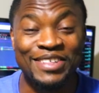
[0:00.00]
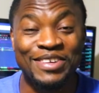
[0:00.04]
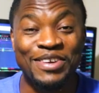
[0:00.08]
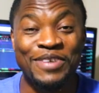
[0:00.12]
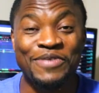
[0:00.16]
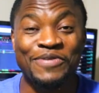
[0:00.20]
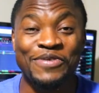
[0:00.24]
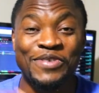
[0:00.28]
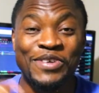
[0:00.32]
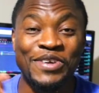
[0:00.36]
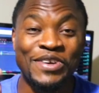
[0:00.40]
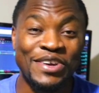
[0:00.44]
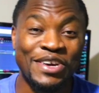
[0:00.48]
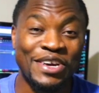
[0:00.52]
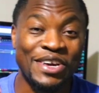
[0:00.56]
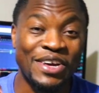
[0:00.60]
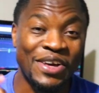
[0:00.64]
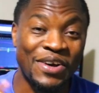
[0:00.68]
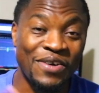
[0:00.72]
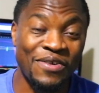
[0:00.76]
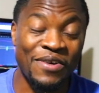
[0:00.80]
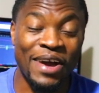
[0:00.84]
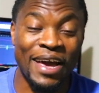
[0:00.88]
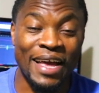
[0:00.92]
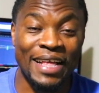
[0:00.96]
So if you can
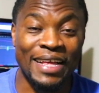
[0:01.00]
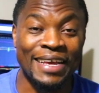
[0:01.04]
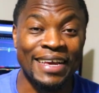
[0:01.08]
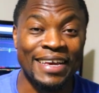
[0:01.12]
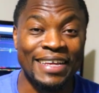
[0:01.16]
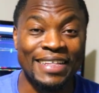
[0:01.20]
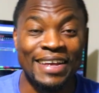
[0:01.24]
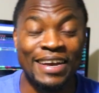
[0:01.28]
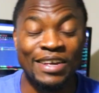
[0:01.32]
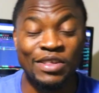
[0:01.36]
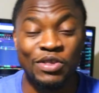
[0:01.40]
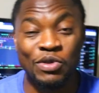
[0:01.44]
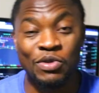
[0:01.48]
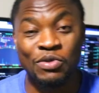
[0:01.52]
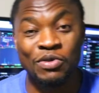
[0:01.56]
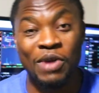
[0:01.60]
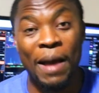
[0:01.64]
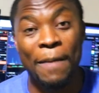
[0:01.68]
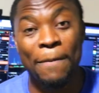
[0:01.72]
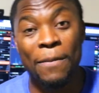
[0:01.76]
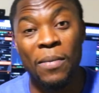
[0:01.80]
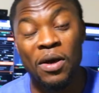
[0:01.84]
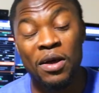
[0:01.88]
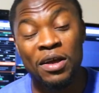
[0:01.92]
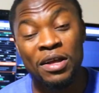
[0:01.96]
go ahead and hit that subscribe
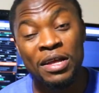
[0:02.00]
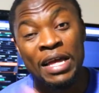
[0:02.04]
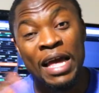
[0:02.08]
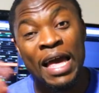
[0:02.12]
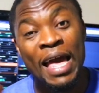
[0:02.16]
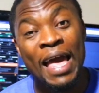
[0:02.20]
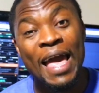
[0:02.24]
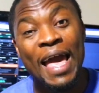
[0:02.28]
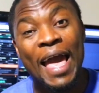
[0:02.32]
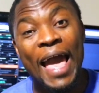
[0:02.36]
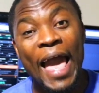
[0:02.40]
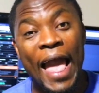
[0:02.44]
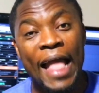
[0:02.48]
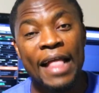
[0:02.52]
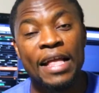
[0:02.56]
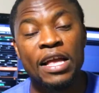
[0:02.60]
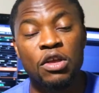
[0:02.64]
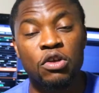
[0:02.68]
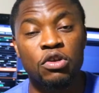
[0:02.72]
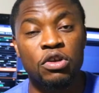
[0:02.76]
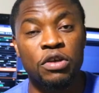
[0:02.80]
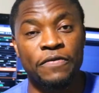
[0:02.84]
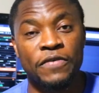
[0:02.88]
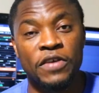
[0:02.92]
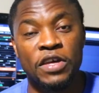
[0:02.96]
subscribe button and the
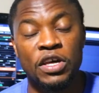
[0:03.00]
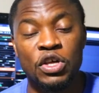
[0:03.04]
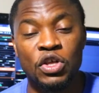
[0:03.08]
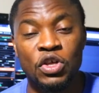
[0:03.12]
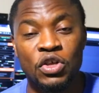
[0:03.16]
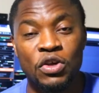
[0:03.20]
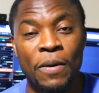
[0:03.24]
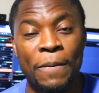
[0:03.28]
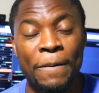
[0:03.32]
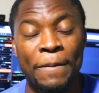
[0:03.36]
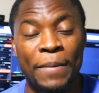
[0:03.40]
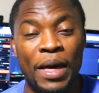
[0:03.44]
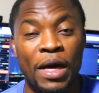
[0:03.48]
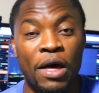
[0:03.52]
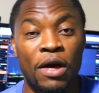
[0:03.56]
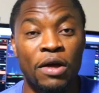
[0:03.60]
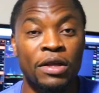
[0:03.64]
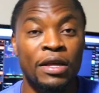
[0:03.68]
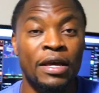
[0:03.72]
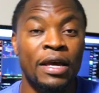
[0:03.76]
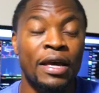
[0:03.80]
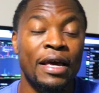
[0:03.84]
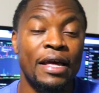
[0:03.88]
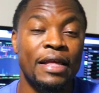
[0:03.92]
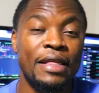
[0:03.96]
notification bell.